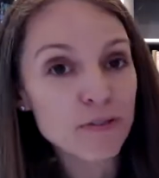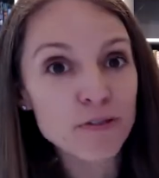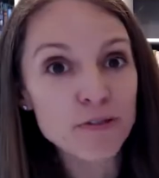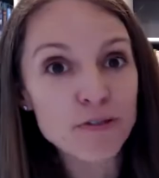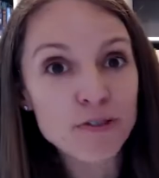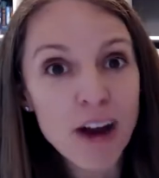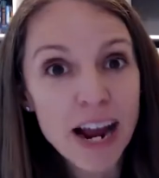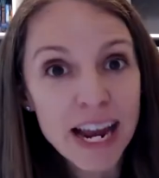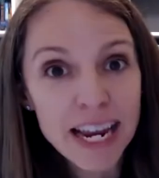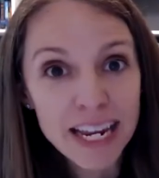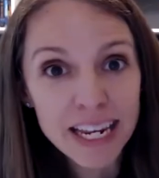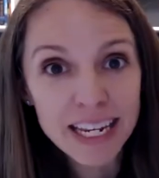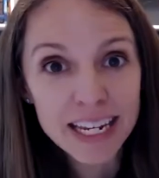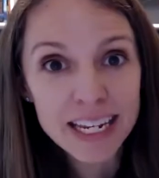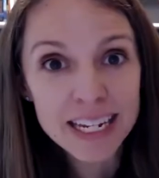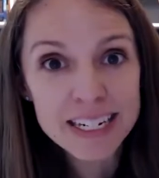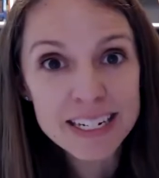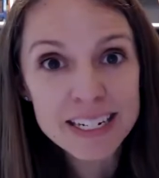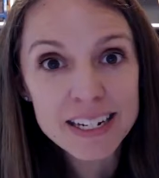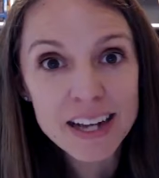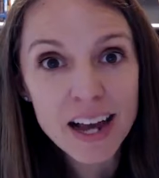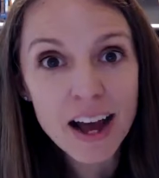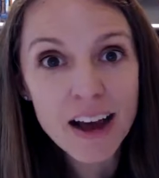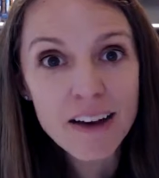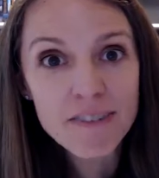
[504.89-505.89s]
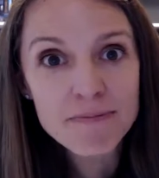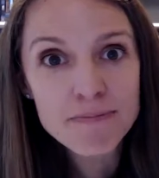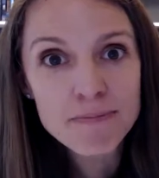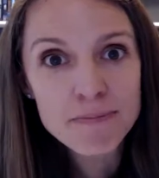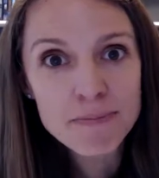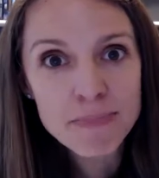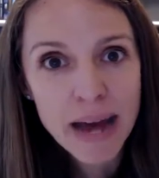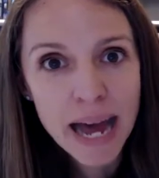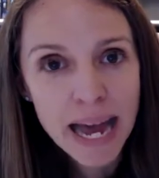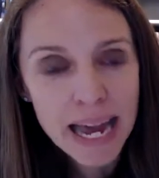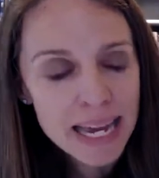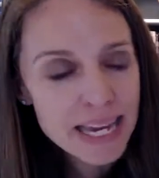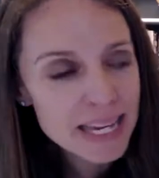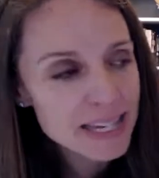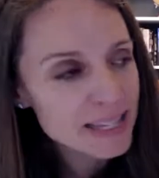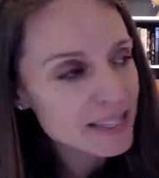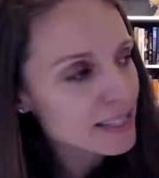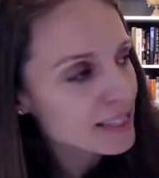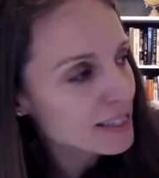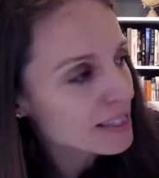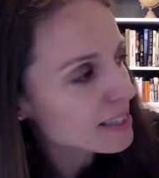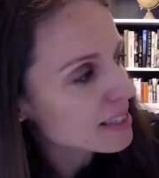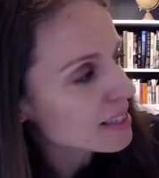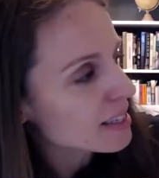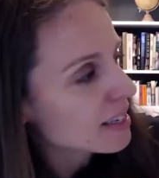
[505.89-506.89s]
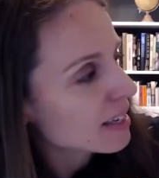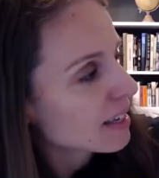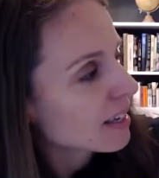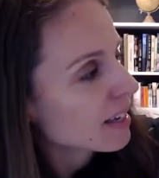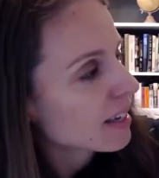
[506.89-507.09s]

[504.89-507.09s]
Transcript: frightened of mice.